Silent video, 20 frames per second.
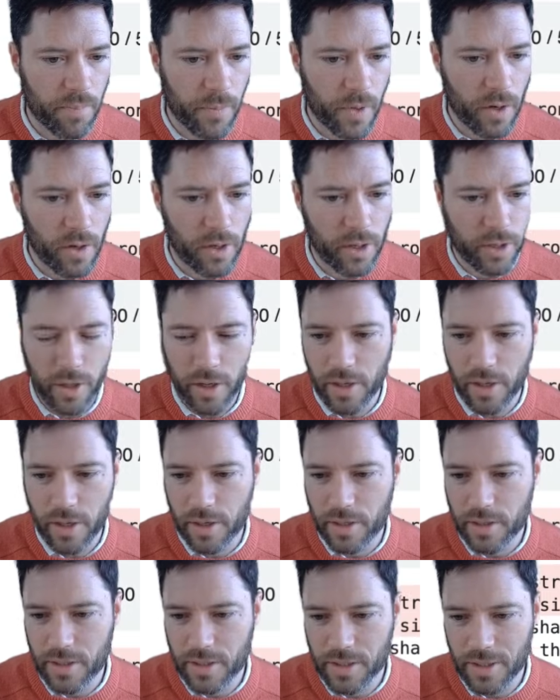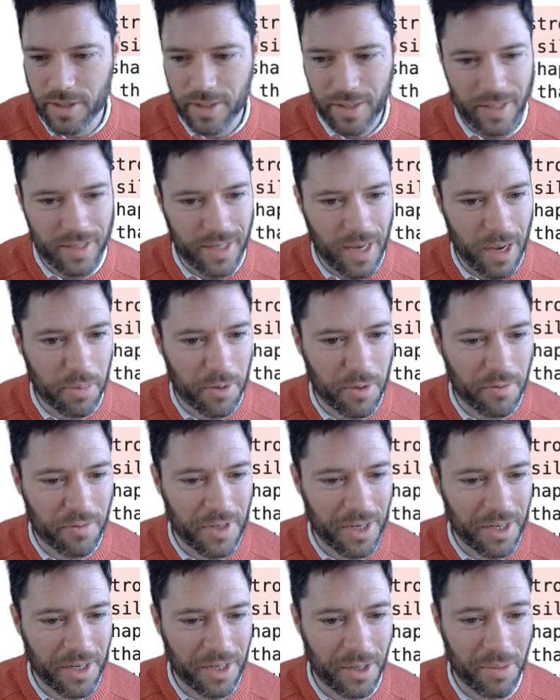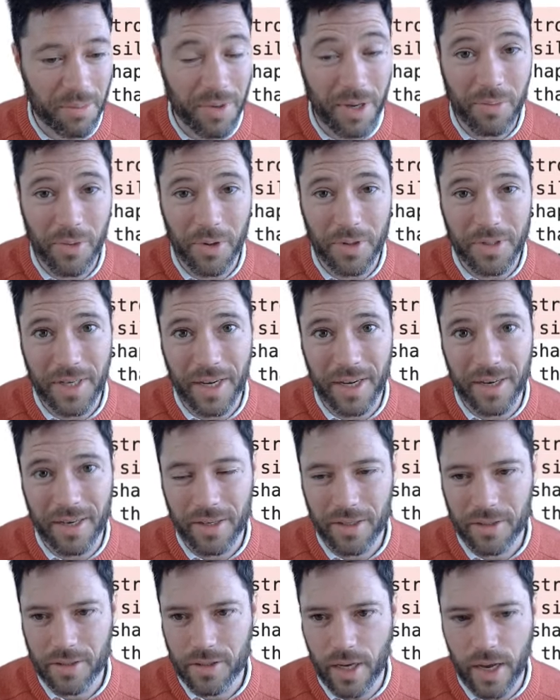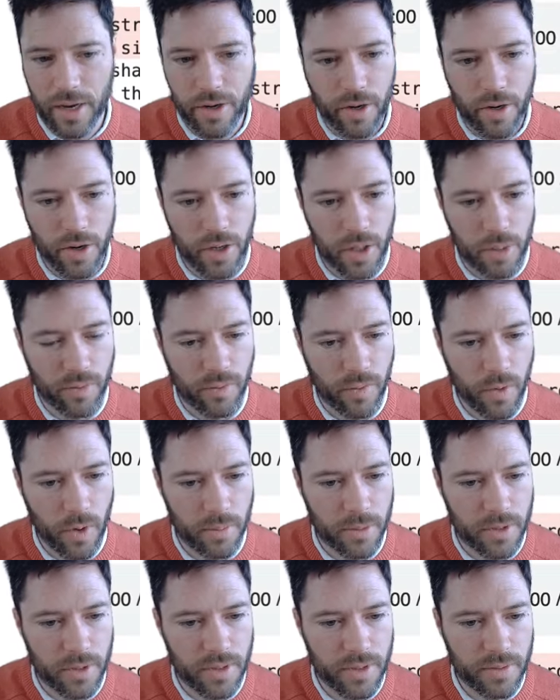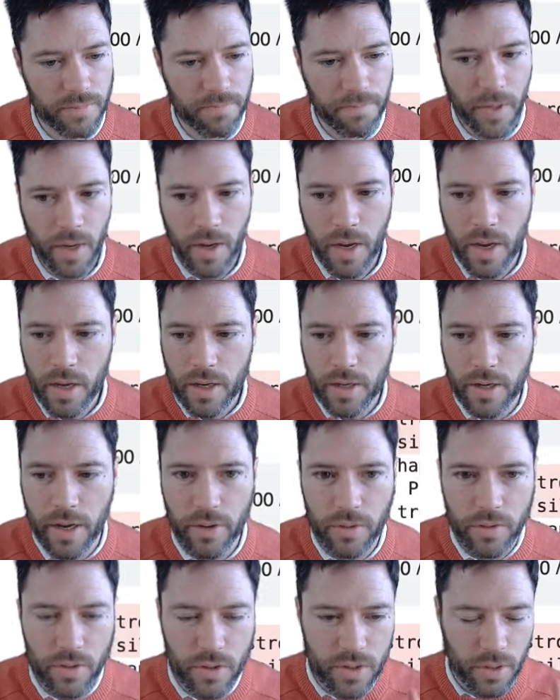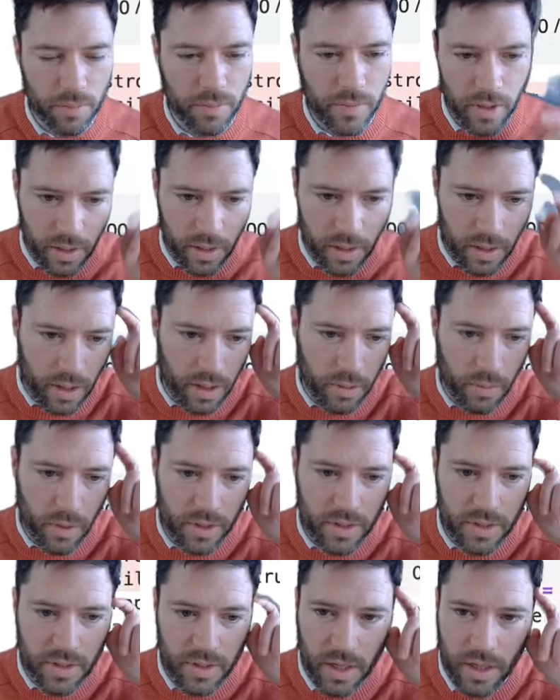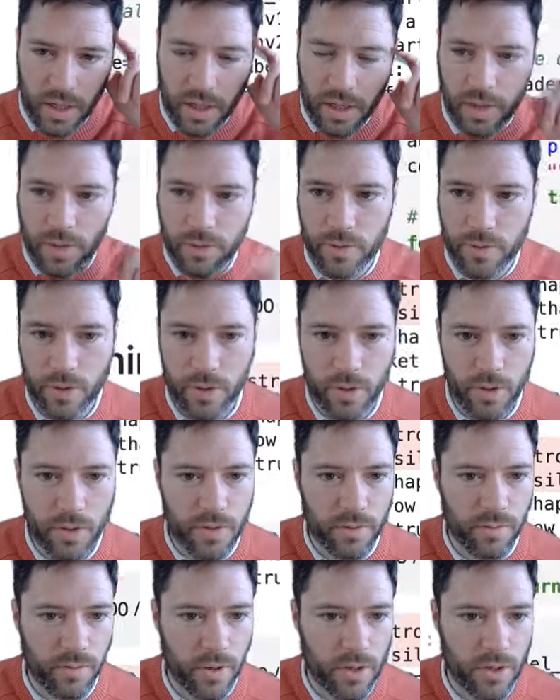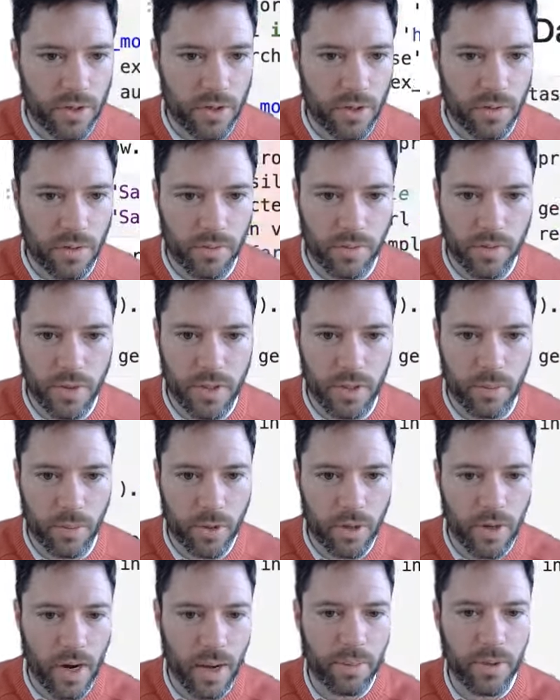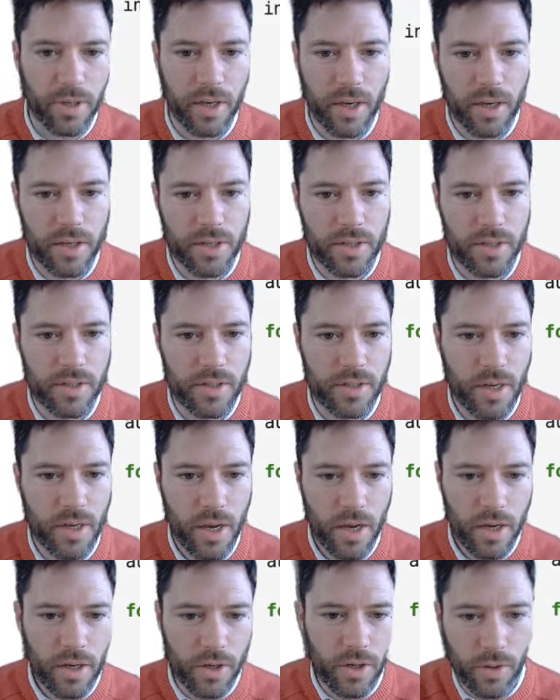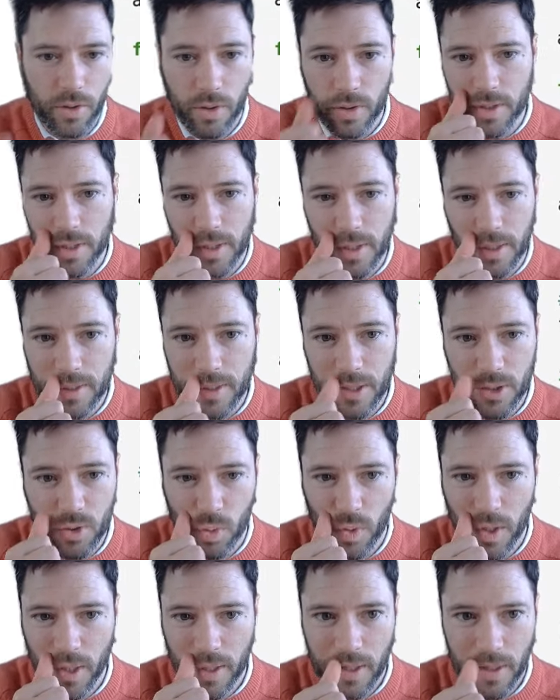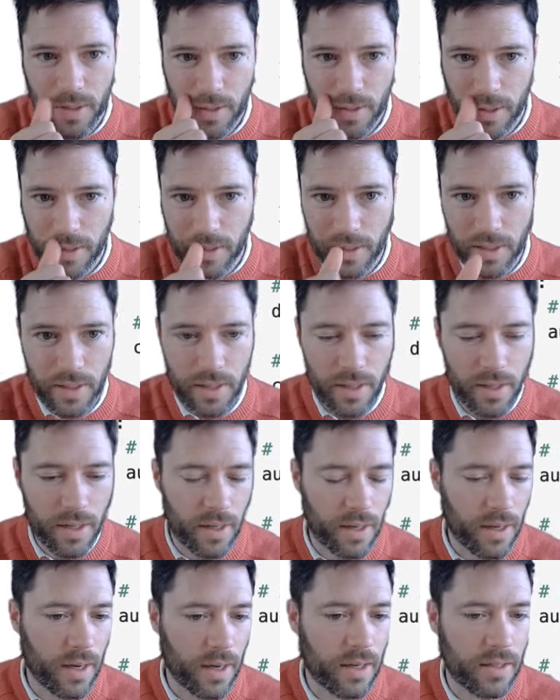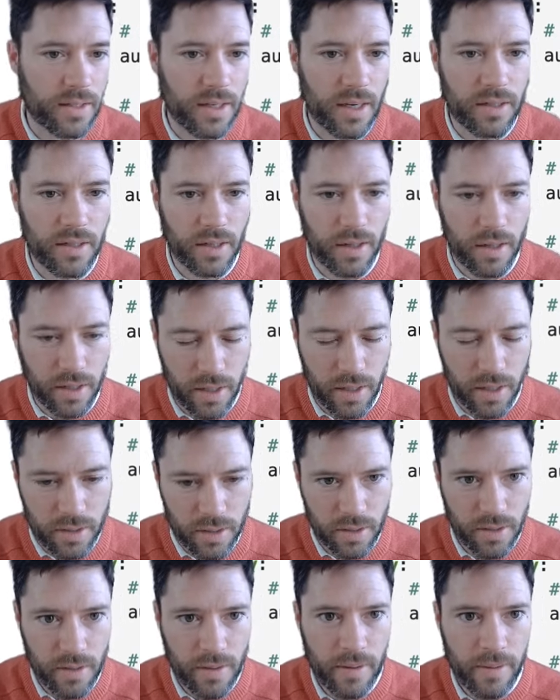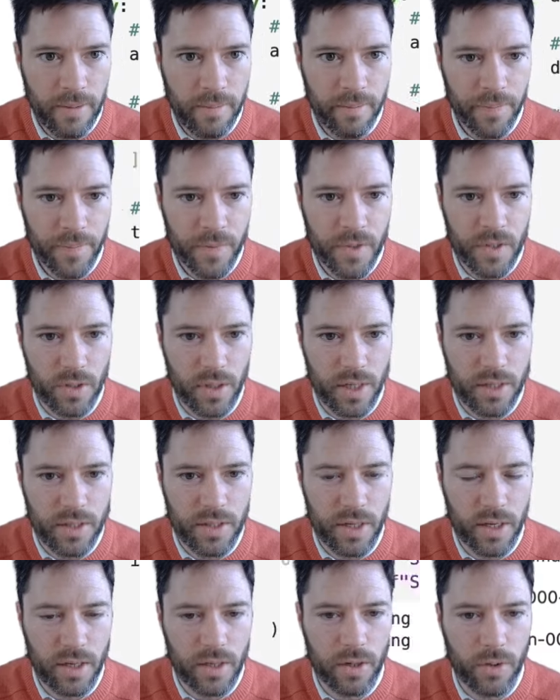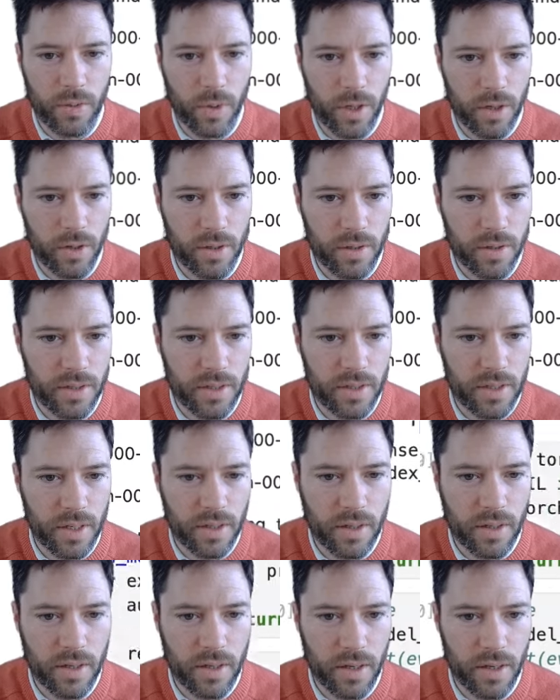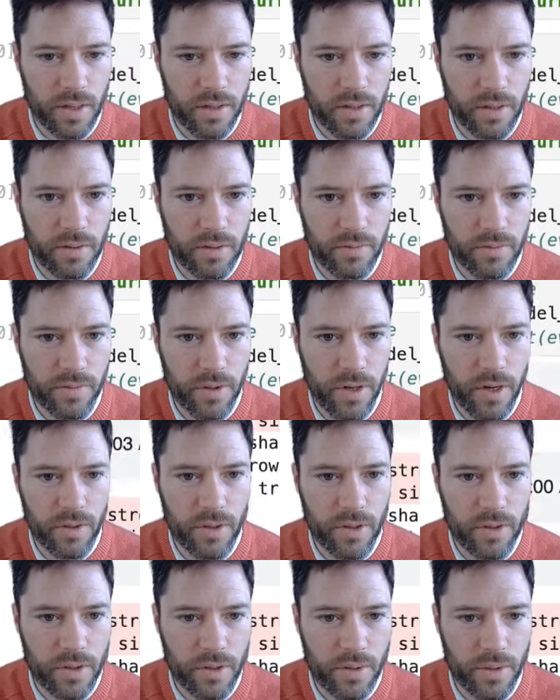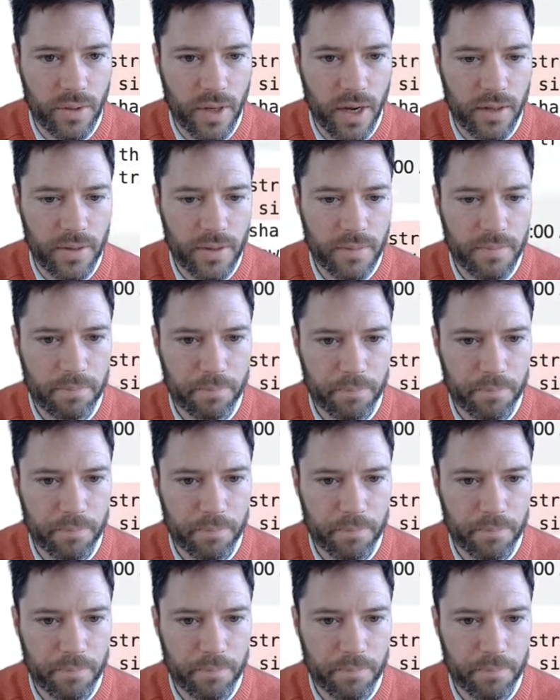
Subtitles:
all in all, this is an example of needing a bit more data to get higher performance. Now, there's something I want to say. If you're going to fine tune for some other applications, you're going to need to tweak the data collator. So let's take a quick look at the data collator for how you can do that.